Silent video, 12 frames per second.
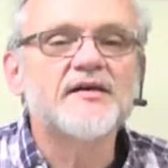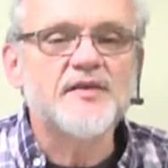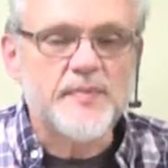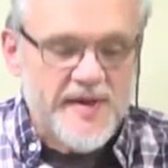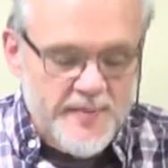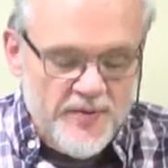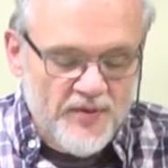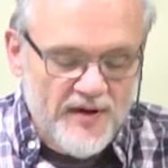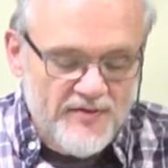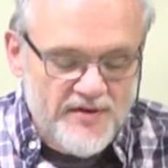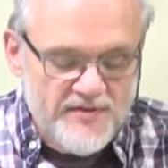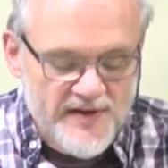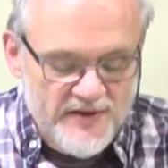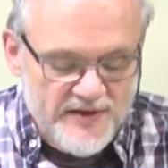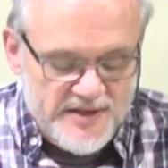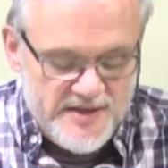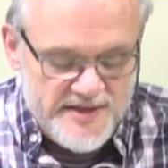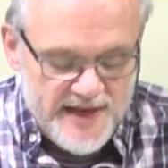The people of the
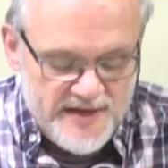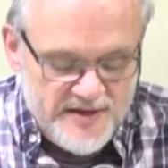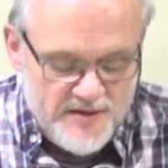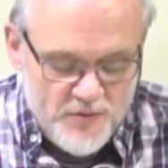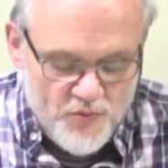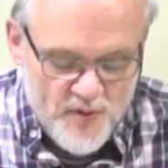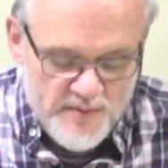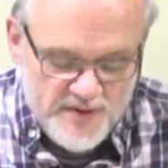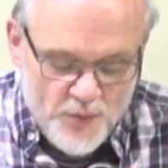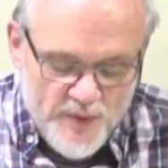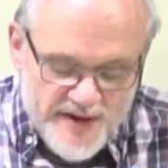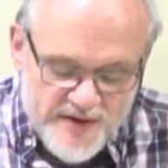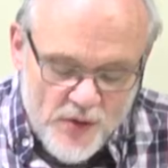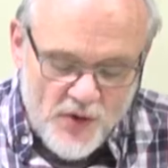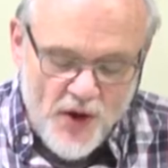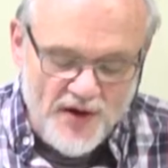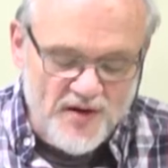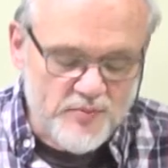village said to the woman, We no
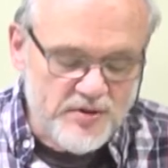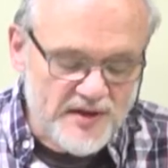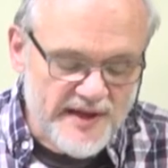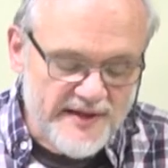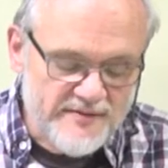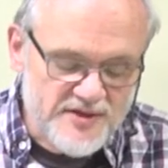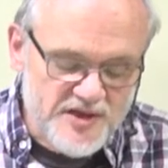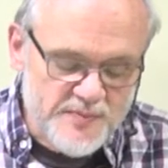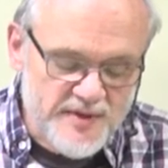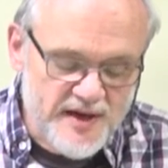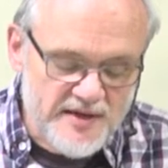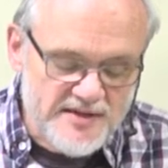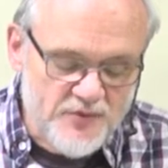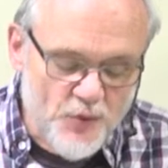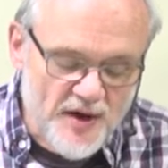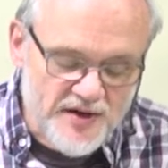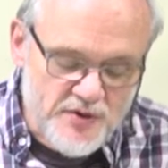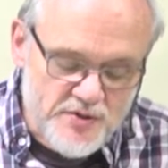longer believe just because of
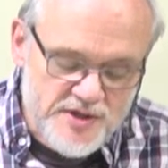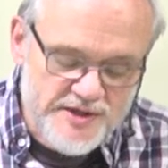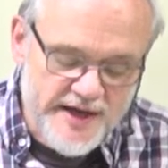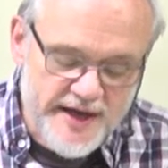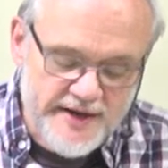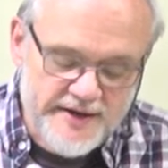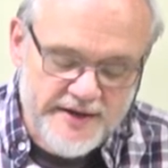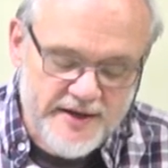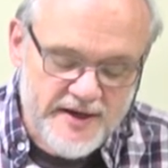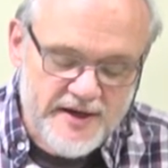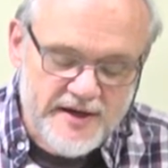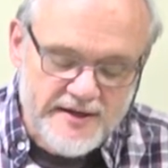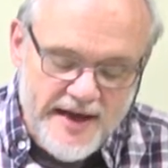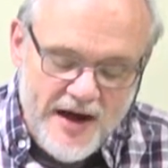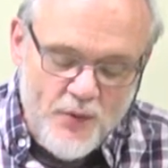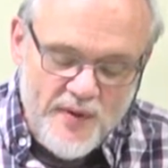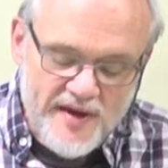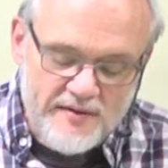what you said.
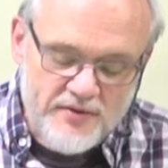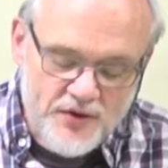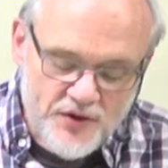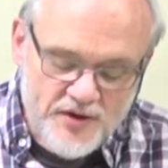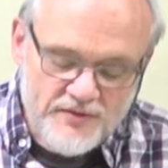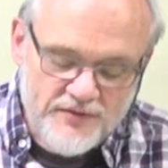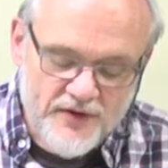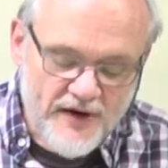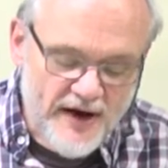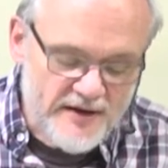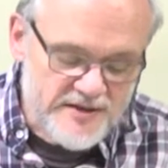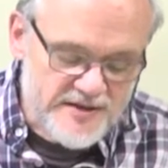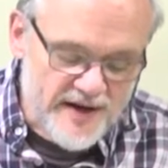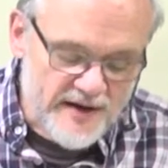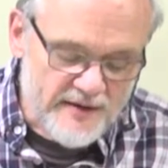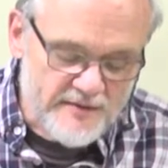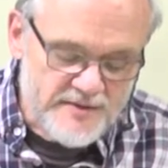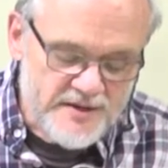Now we have heard for
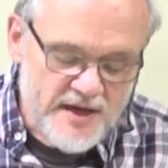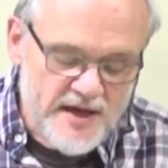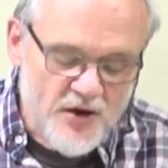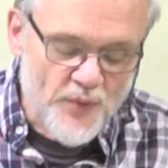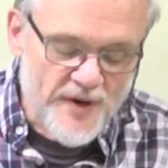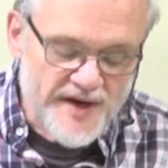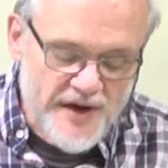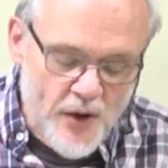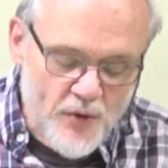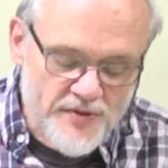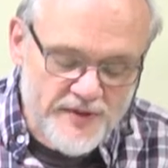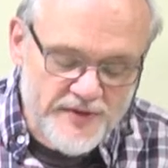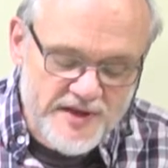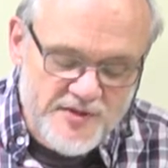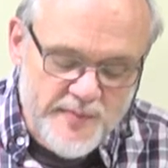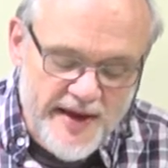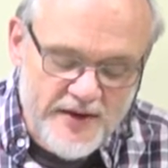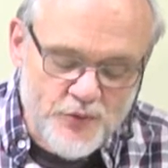ourselves. We know that
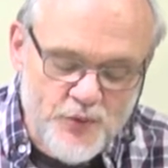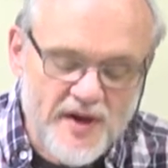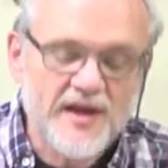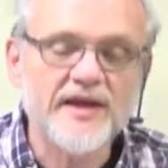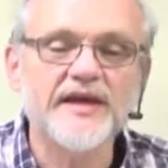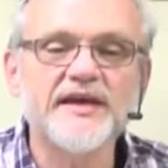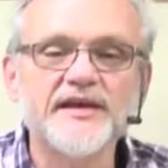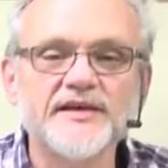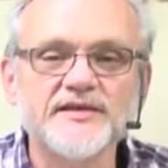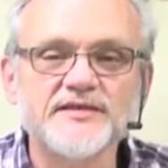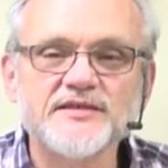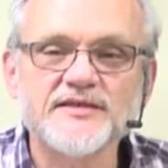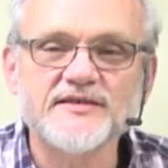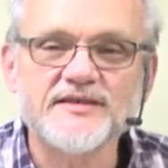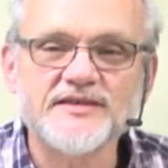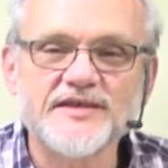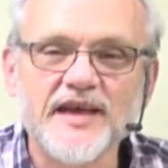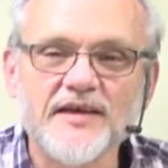this man really is
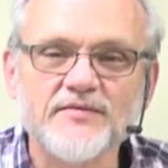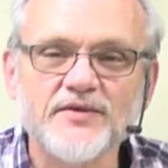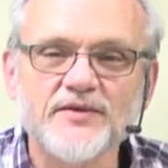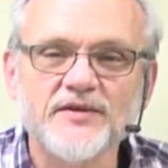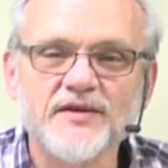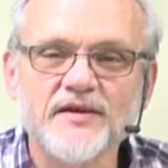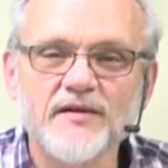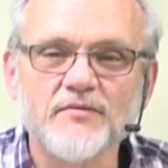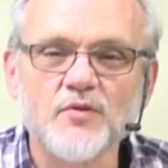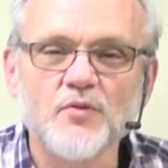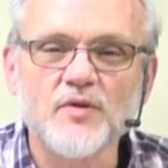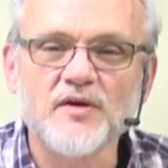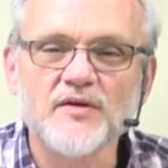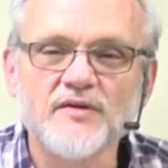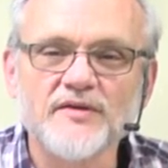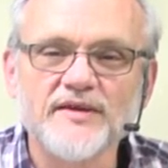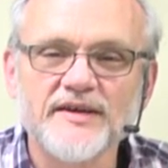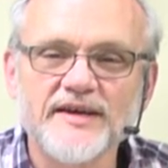the Savior of the
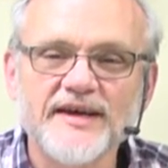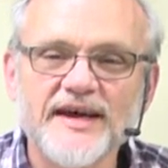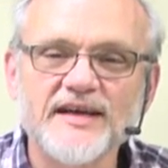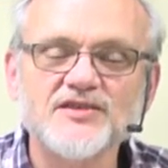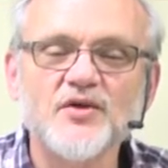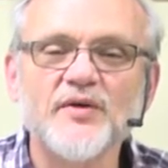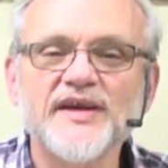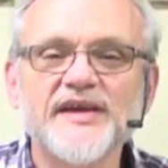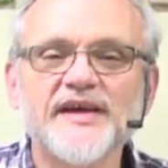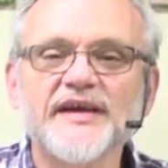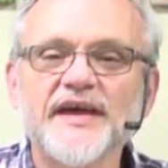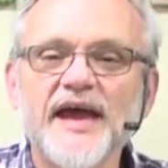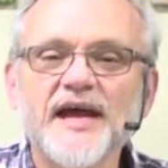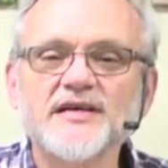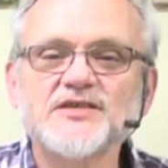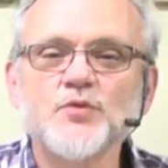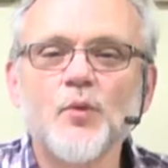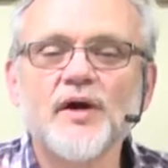world. And so he
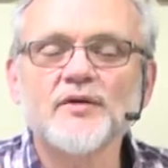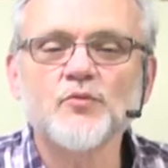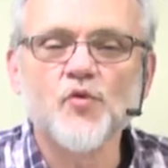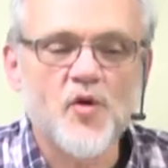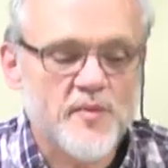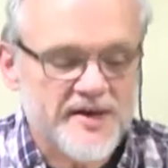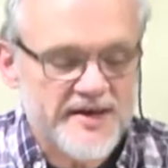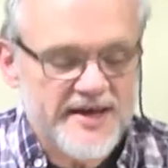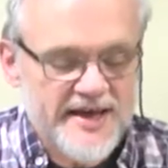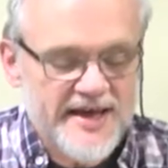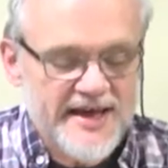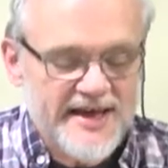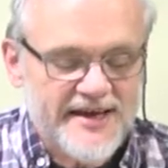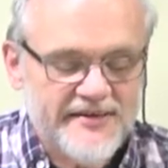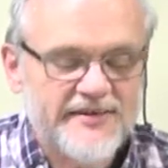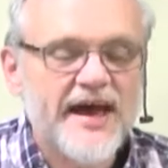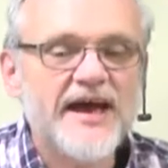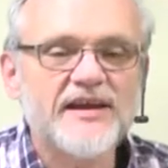engaged one woman,
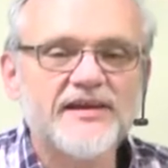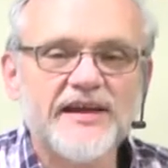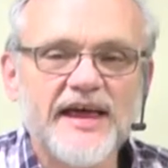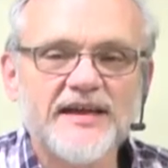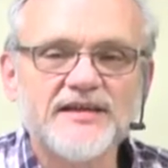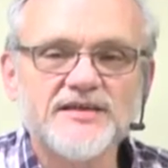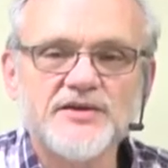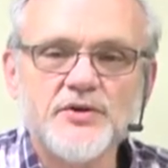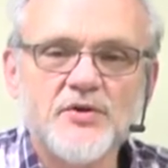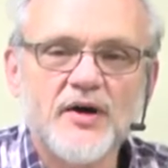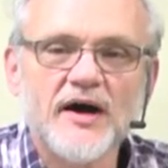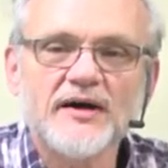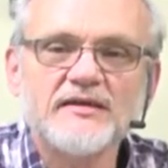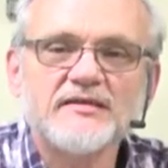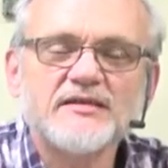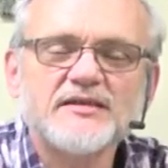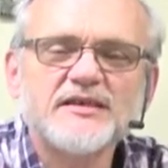and that led to uh,